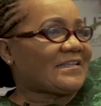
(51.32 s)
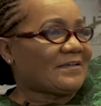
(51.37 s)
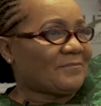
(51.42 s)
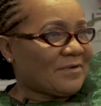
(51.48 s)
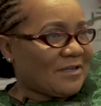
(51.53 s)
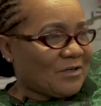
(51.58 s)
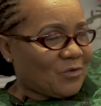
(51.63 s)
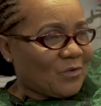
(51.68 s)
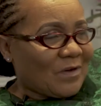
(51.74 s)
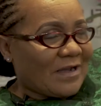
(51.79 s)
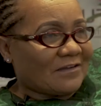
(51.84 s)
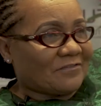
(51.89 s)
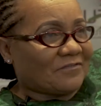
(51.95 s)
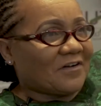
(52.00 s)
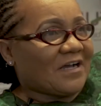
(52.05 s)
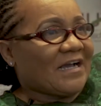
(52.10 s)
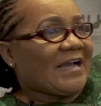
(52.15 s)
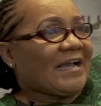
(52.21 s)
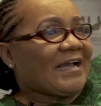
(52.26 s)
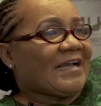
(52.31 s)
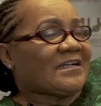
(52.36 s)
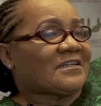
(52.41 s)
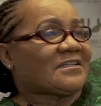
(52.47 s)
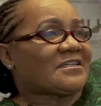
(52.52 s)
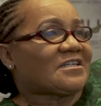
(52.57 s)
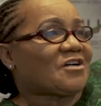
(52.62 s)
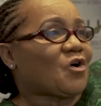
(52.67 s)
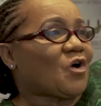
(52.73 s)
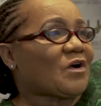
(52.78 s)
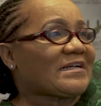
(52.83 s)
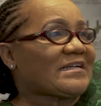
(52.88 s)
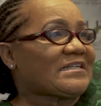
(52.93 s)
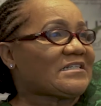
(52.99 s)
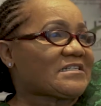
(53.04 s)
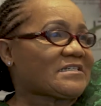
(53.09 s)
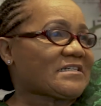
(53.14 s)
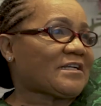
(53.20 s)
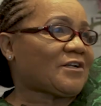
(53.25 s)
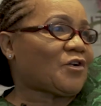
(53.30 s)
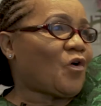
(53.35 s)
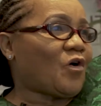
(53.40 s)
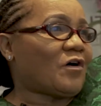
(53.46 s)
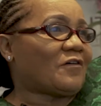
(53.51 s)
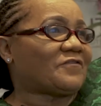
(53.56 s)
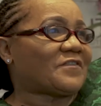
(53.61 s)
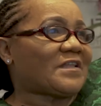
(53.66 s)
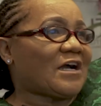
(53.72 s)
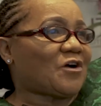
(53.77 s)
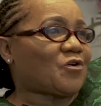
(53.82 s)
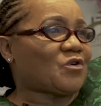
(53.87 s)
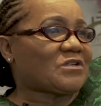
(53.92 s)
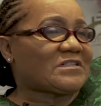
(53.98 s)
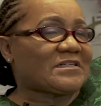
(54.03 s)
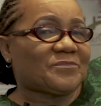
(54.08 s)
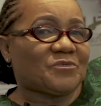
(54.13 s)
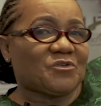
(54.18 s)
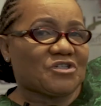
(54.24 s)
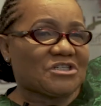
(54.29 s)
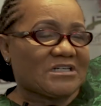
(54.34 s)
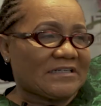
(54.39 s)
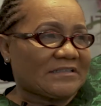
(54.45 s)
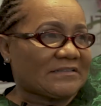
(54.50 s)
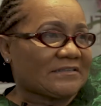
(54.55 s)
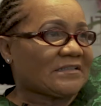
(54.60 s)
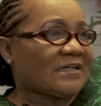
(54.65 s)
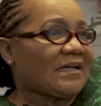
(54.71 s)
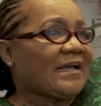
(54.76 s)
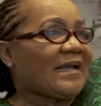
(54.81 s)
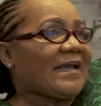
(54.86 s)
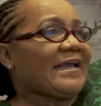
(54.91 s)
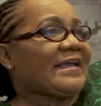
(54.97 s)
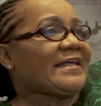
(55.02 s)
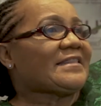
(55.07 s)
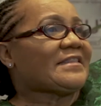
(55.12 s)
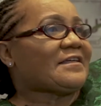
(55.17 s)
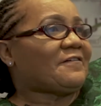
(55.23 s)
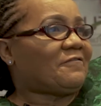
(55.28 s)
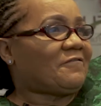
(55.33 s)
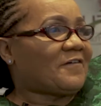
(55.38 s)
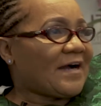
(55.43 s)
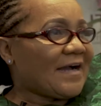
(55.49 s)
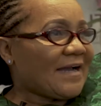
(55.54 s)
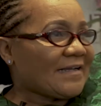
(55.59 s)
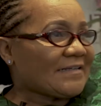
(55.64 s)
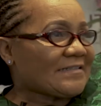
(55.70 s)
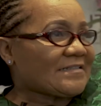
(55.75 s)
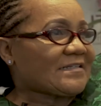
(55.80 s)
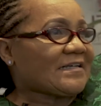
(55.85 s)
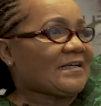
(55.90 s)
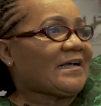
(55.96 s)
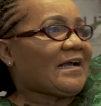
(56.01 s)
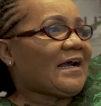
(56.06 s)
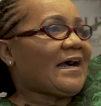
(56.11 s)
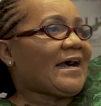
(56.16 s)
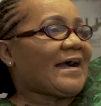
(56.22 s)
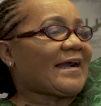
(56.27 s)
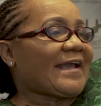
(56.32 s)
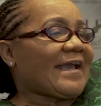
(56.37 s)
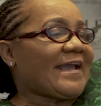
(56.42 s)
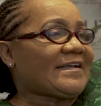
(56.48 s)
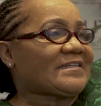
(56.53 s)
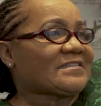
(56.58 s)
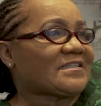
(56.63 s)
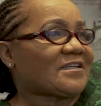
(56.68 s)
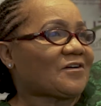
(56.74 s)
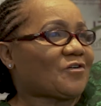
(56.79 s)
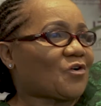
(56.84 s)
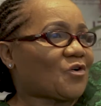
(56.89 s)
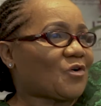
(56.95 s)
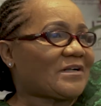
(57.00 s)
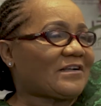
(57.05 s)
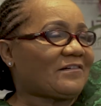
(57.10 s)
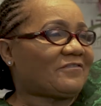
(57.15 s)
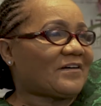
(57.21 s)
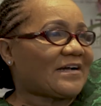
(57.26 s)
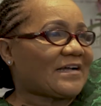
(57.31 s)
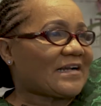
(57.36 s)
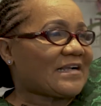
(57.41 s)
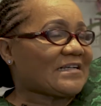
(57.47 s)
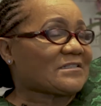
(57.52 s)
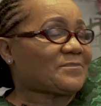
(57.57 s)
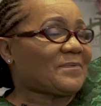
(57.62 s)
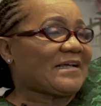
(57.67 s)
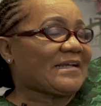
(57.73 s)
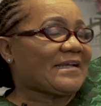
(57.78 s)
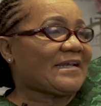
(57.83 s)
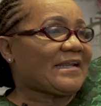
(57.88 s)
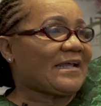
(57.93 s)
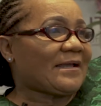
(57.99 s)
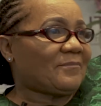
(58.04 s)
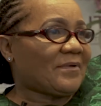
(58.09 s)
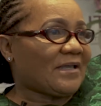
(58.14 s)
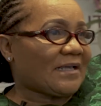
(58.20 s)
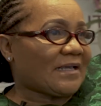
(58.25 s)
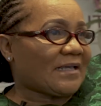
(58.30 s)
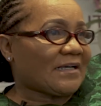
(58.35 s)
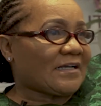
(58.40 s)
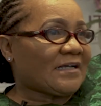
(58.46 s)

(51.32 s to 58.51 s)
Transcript: the Midwife in recognition of their contribution in the fight against the coronavirus pandemic.